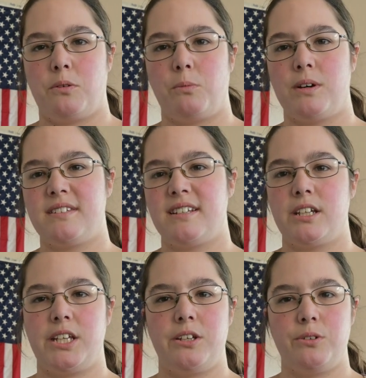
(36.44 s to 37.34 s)
Wasn't
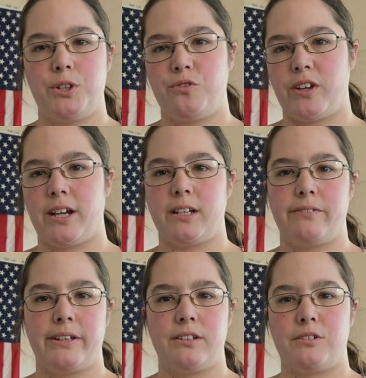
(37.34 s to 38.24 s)
a huge fan
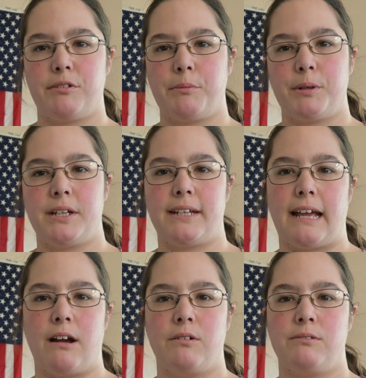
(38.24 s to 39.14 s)
of it, so I put it
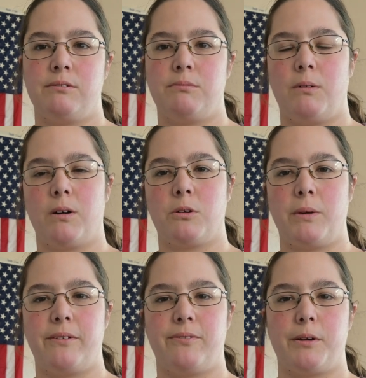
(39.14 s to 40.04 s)
down, walked
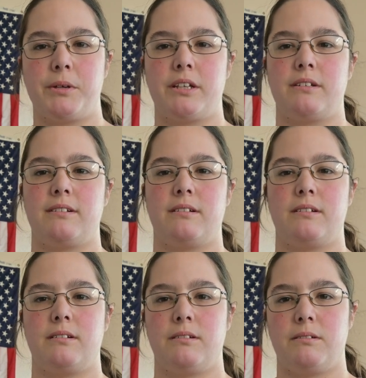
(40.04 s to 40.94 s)
away from it.
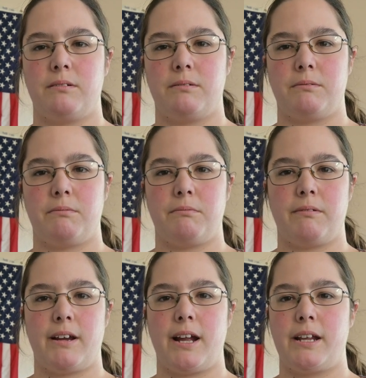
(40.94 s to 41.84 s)

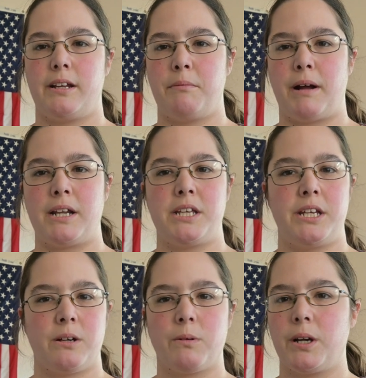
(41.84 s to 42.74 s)
Read it about a
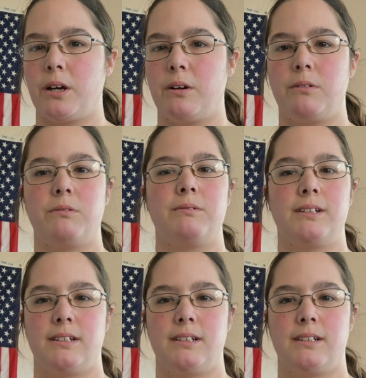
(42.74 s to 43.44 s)
year ago.